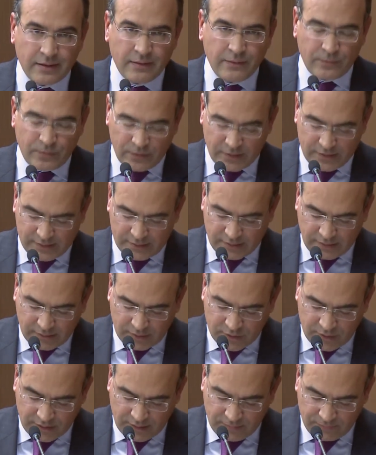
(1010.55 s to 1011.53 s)

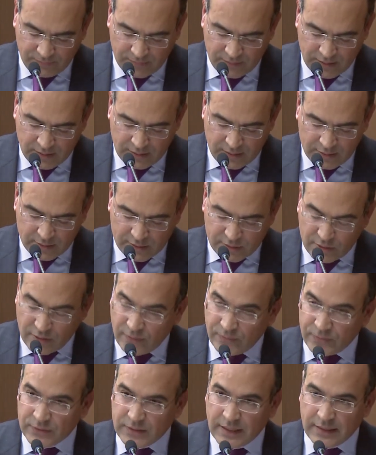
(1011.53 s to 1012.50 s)
infrastructure,
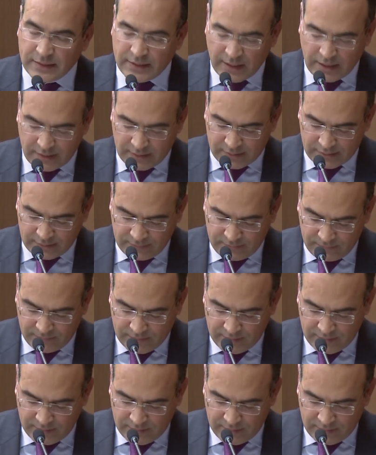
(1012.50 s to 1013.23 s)
soft and hard.